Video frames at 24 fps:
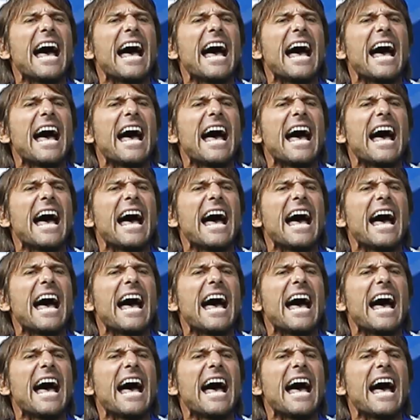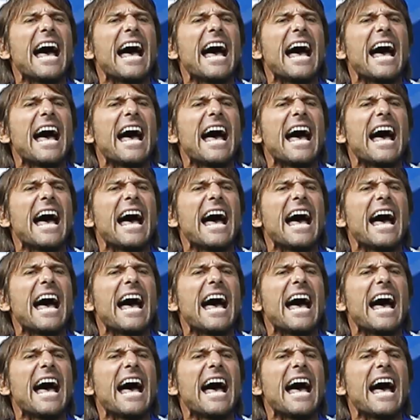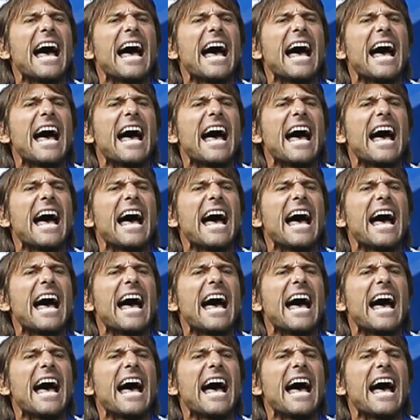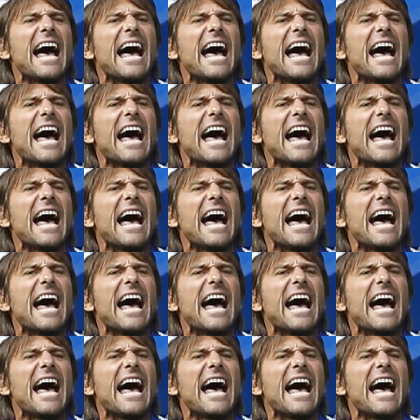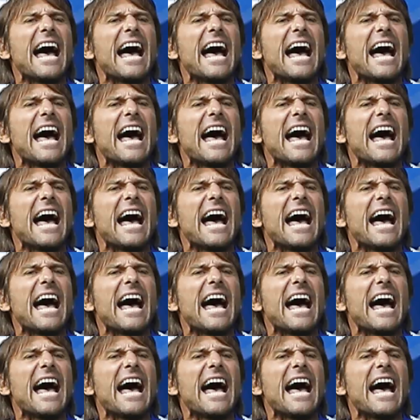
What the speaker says: [no speech]